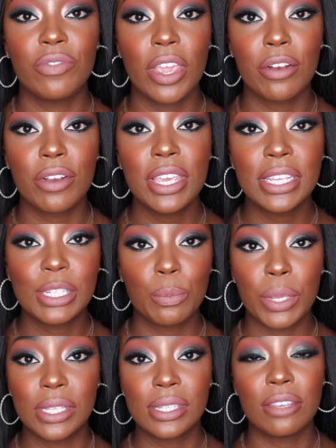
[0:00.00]
very
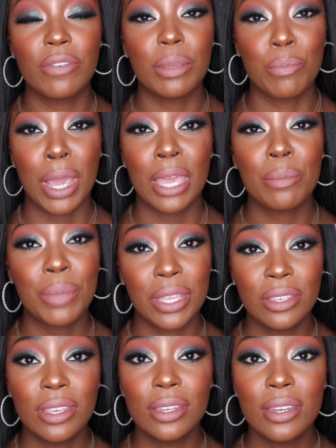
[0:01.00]
expensive in my
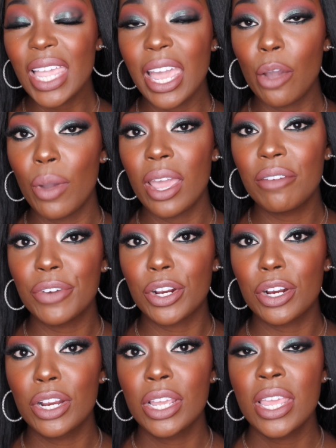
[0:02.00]
opinion.
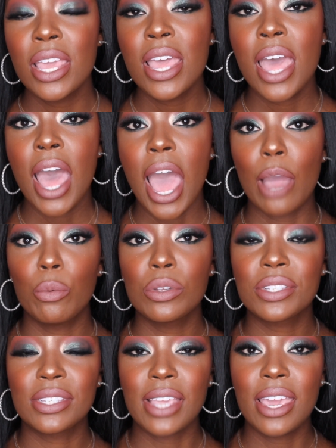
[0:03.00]
However, I will
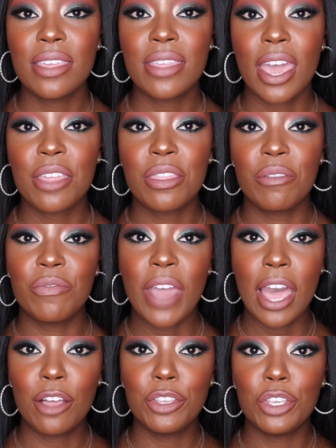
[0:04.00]
say that the
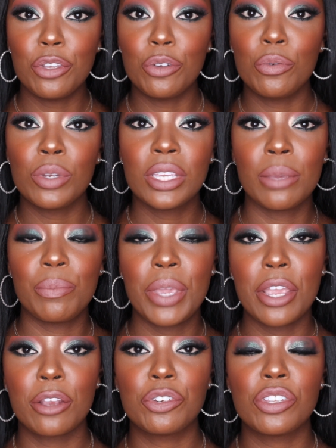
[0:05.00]
value
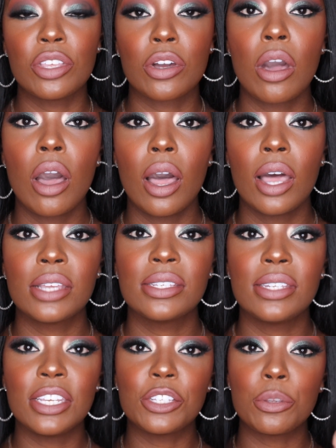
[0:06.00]
compared to the
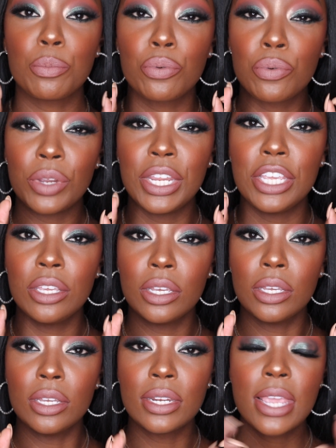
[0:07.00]
cost is pretty
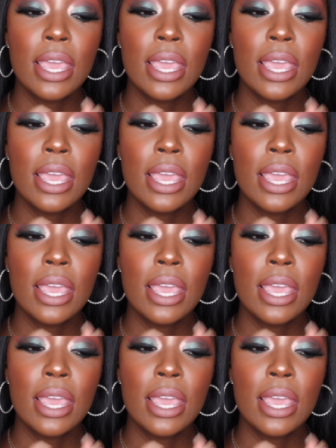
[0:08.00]
good